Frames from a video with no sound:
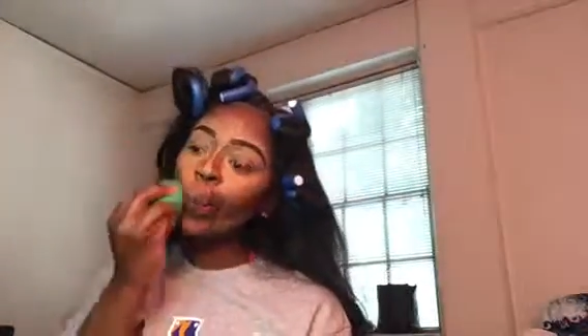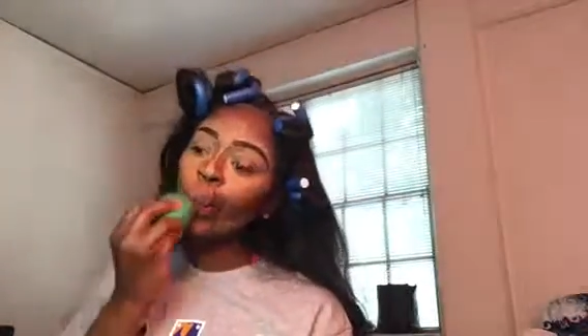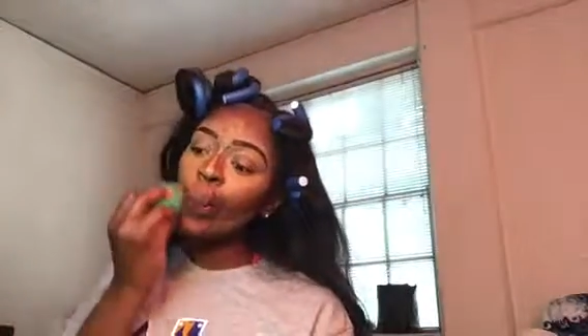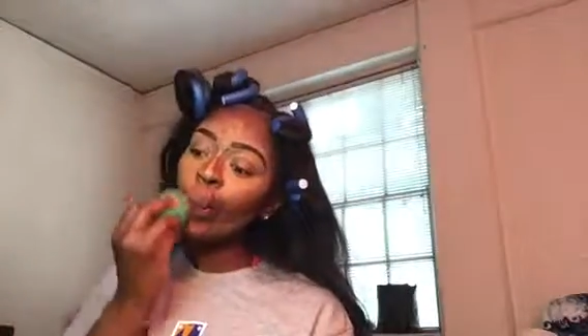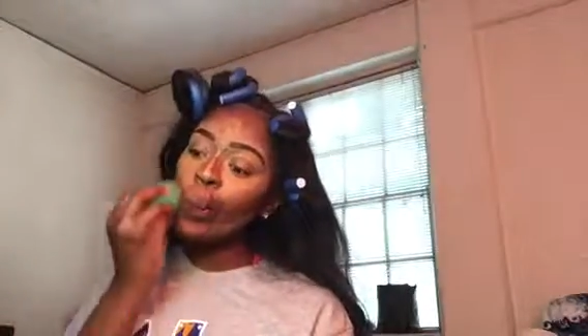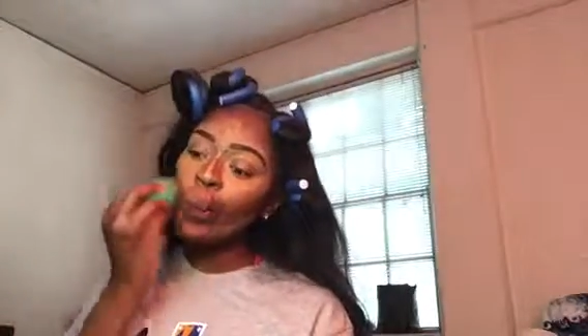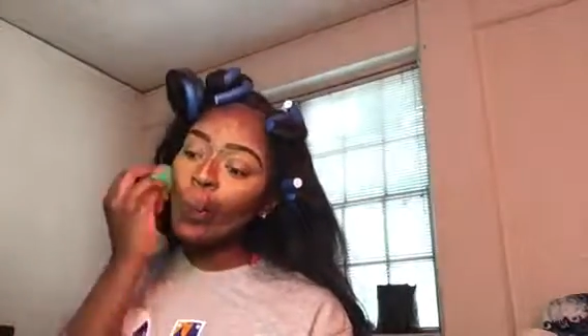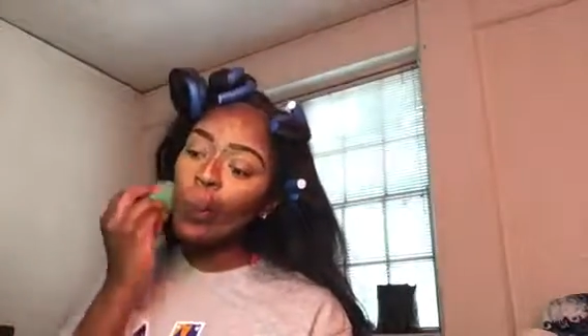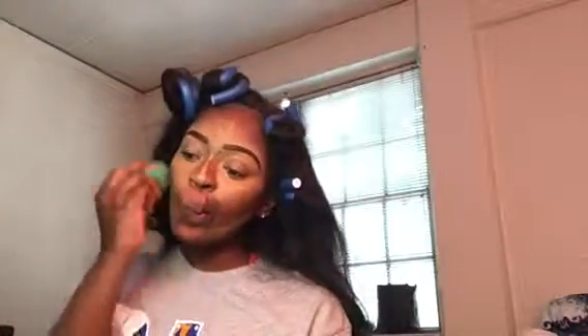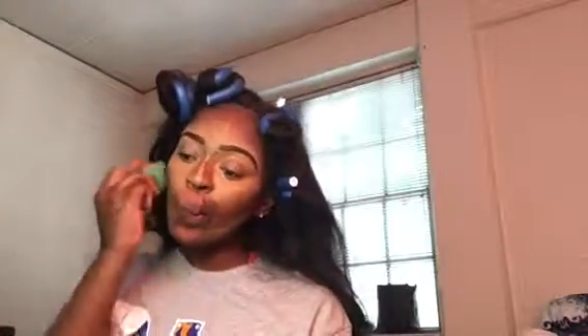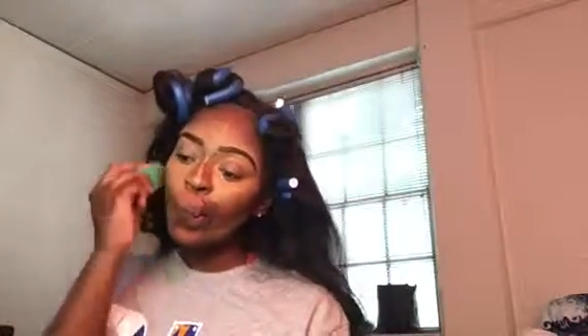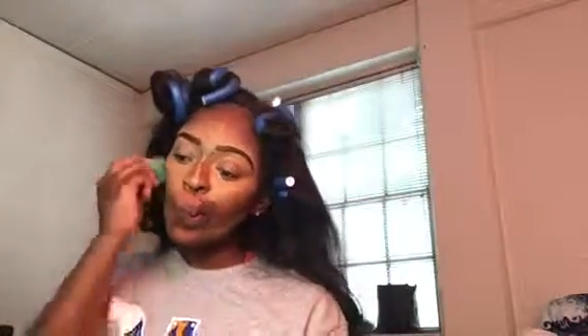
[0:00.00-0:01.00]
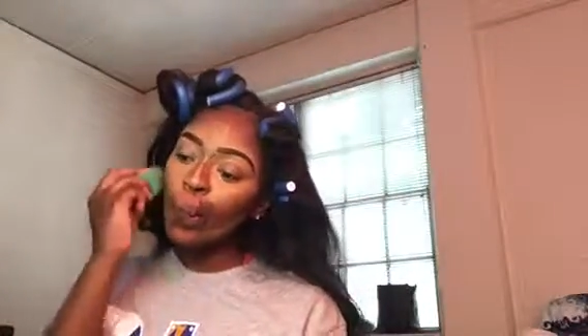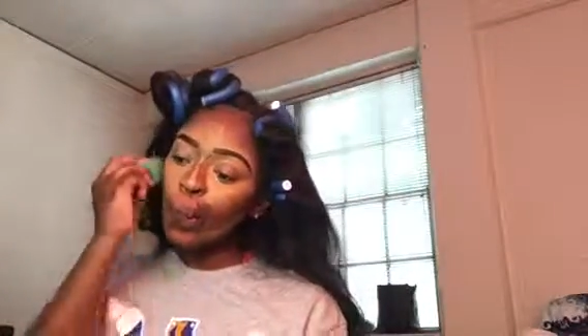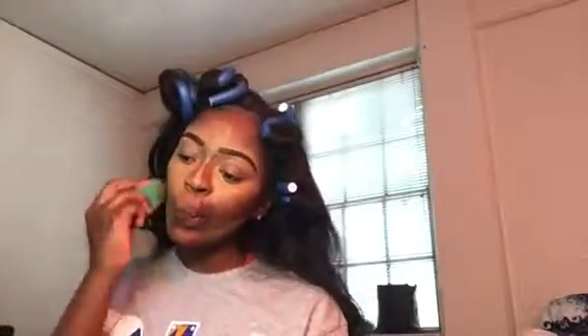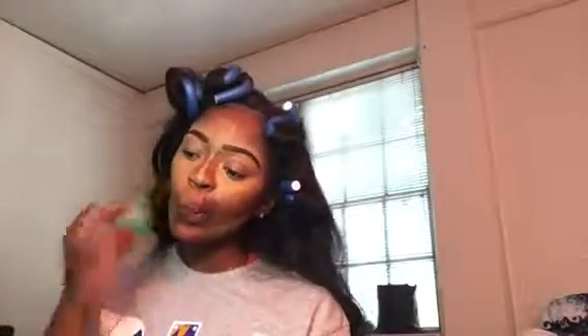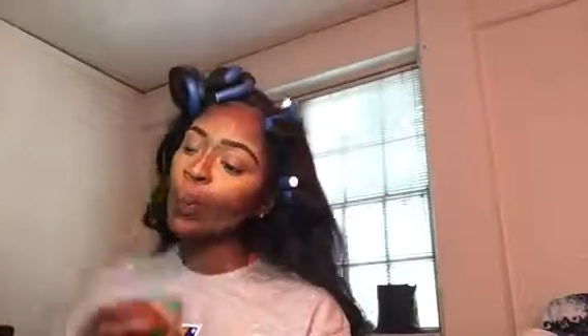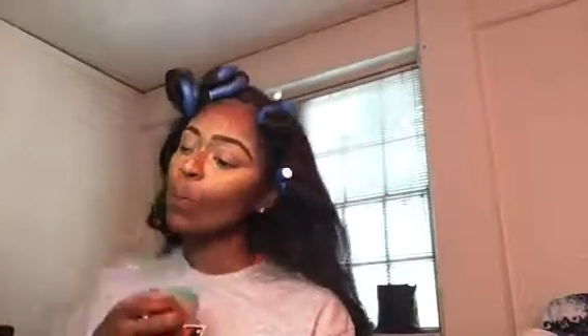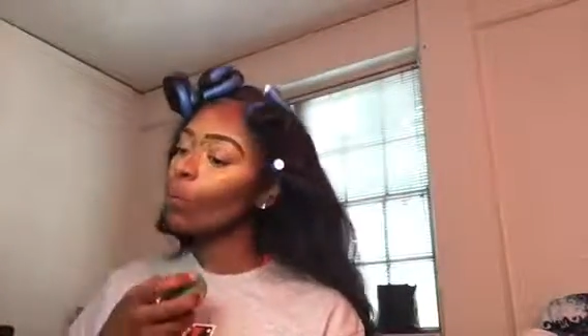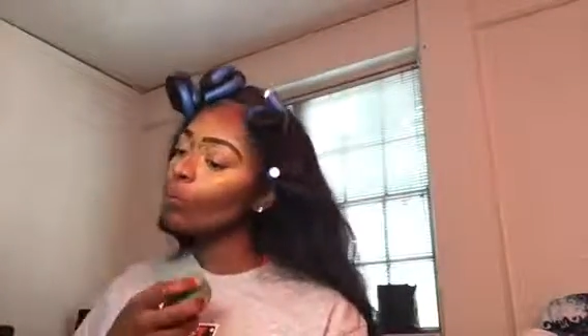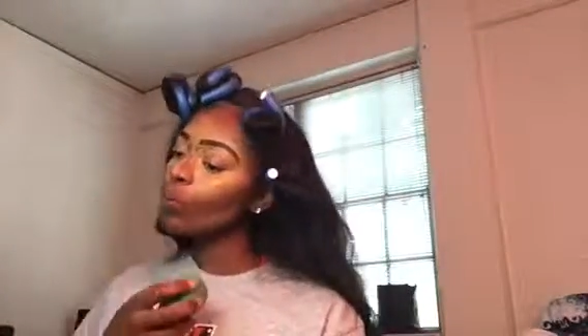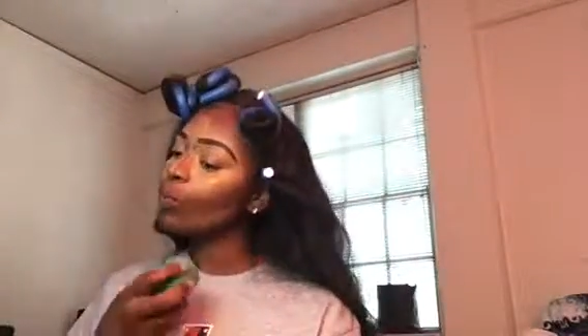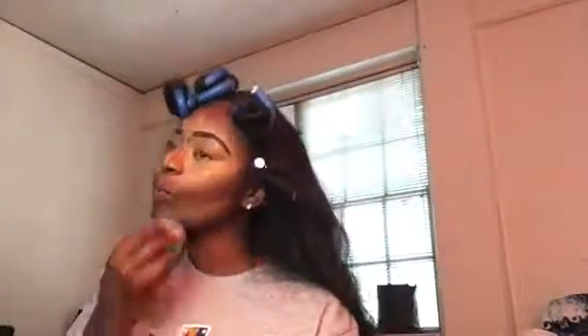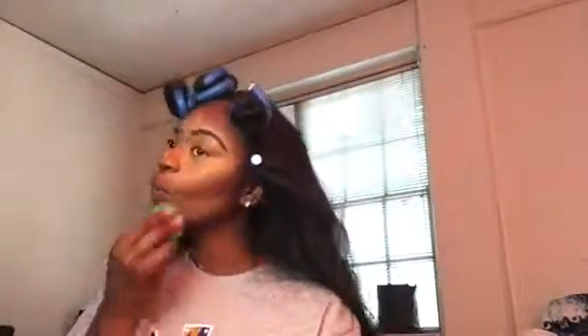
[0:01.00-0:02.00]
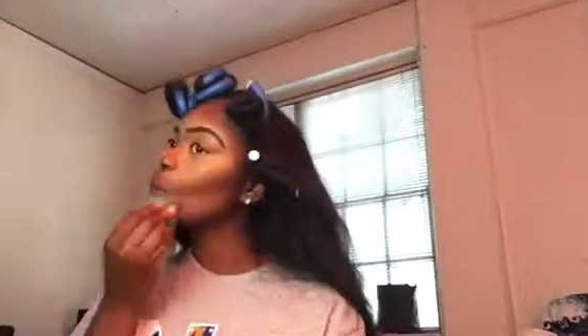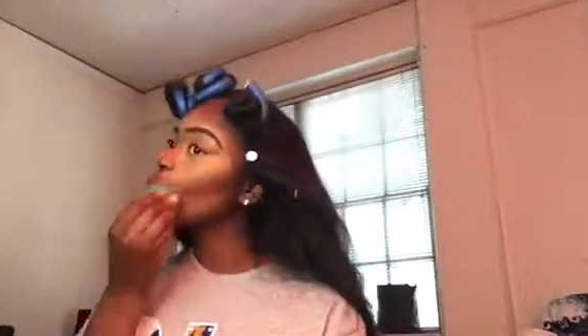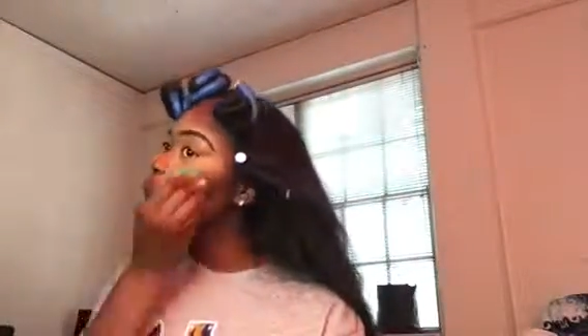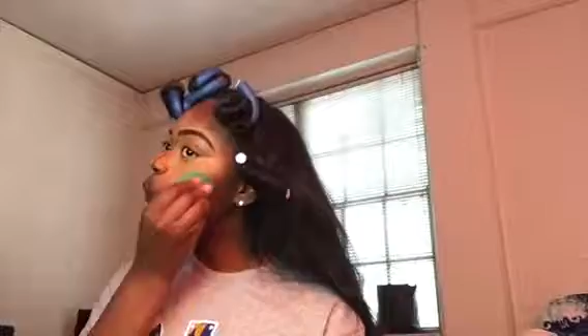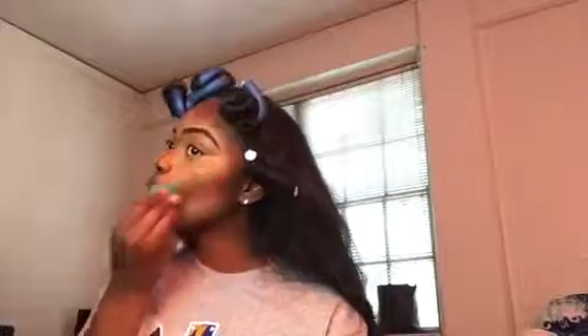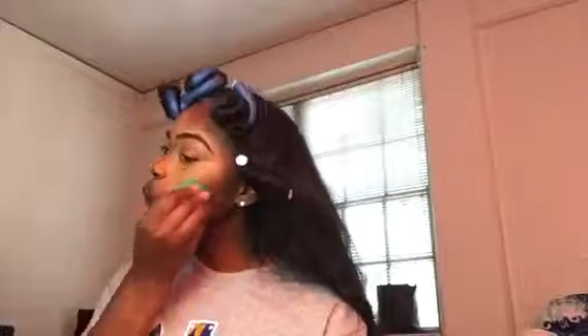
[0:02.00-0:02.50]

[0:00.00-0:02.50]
it's going to smudge.